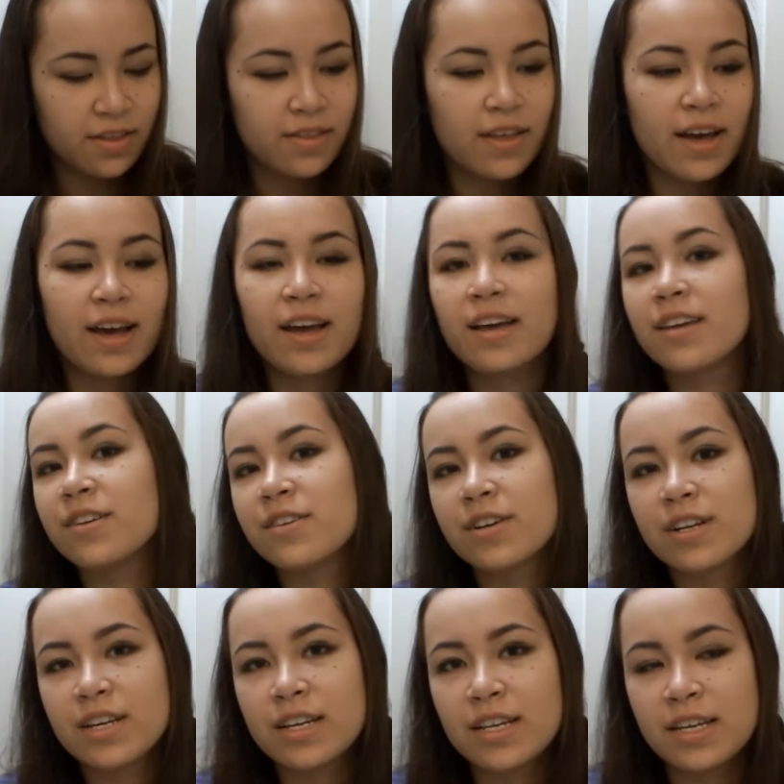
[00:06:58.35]
that you're
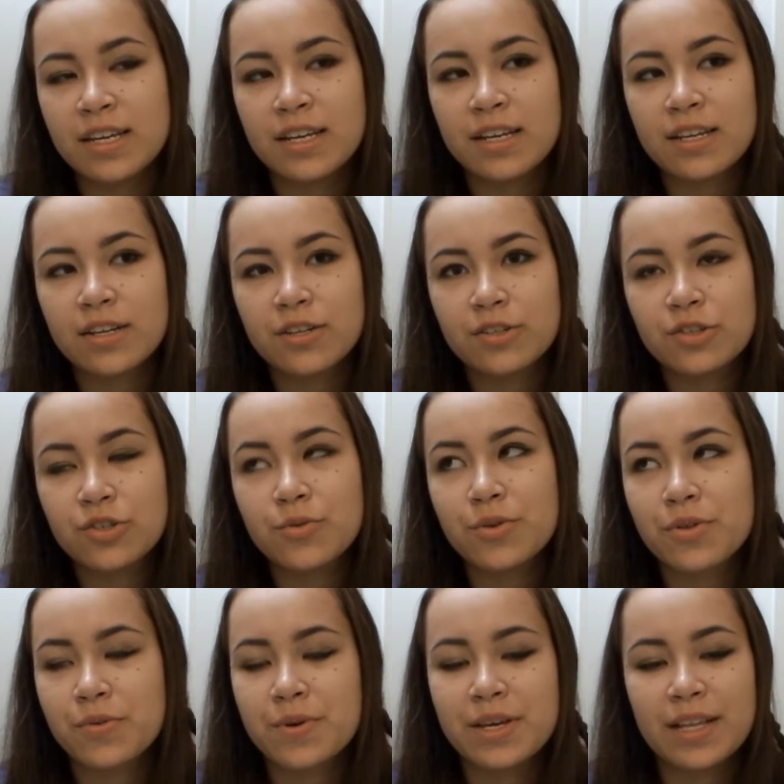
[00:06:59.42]
going to need 2 or
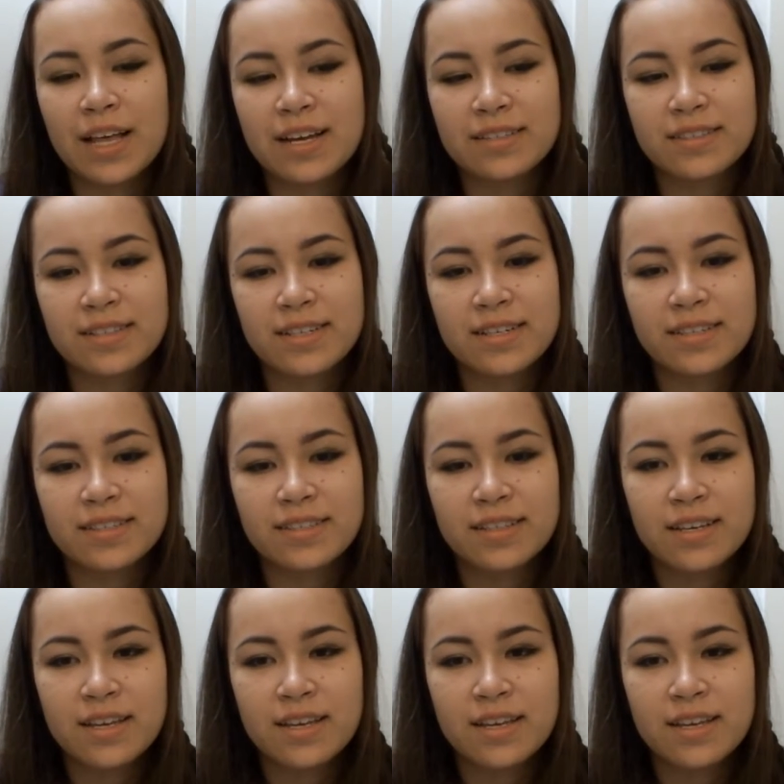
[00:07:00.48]
3 elastics.